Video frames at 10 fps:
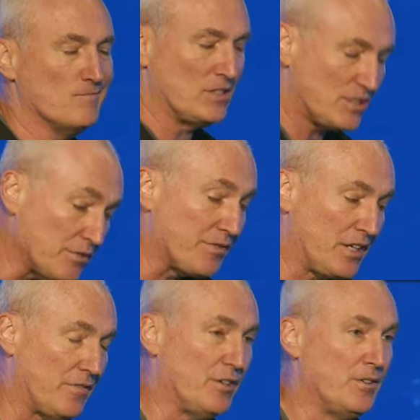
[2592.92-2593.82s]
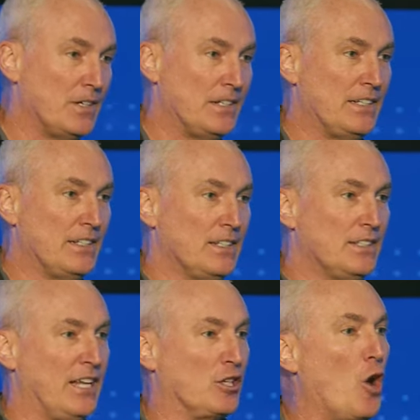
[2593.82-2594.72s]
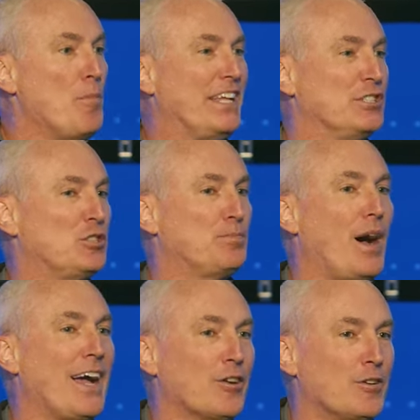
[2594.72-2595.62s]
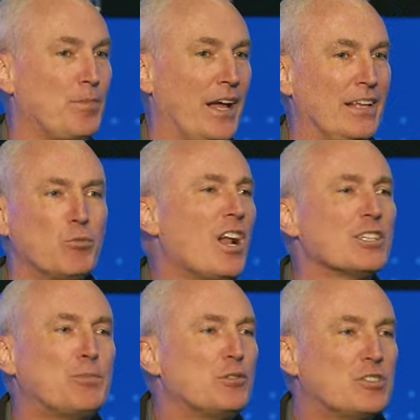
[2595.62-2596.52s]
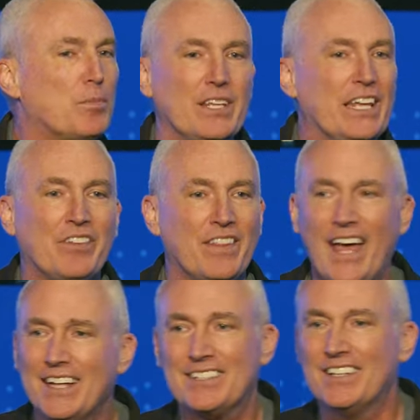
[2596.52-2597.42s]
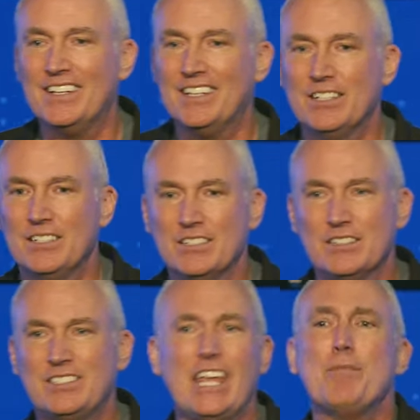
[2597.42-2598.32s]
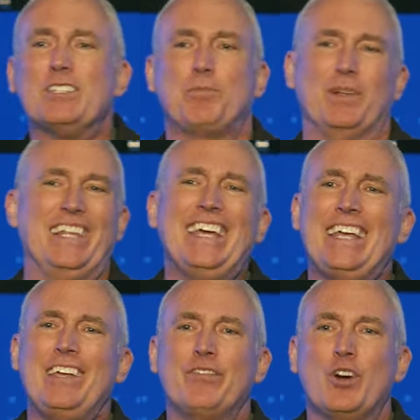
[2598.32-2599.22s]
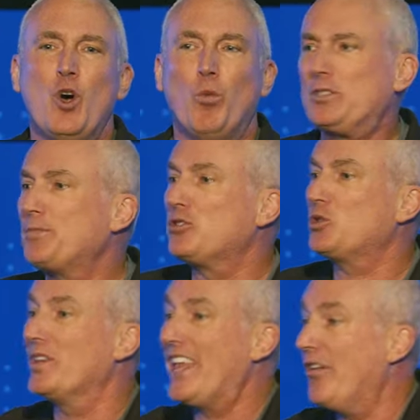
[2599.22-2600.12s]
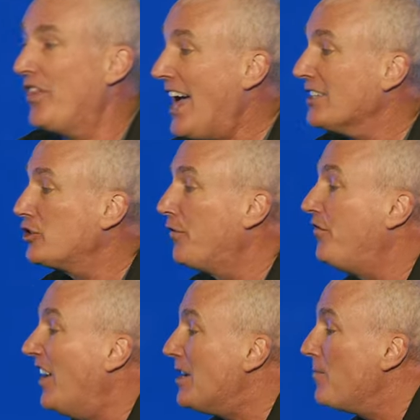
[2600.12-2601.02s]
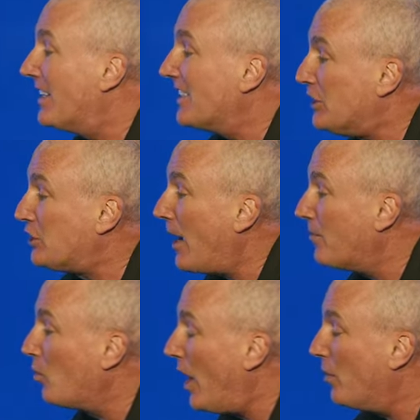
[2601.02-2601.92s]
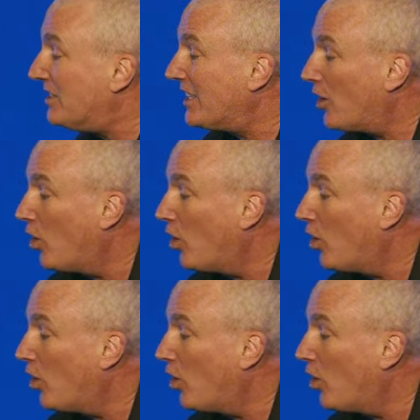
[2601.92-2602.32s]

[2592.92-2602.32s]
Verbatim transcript: Still forgive you. Now go be inspired by that. We're not supposed to believe in that. Demons believe, we're supposed to allow that to fundamentally shape the way we see our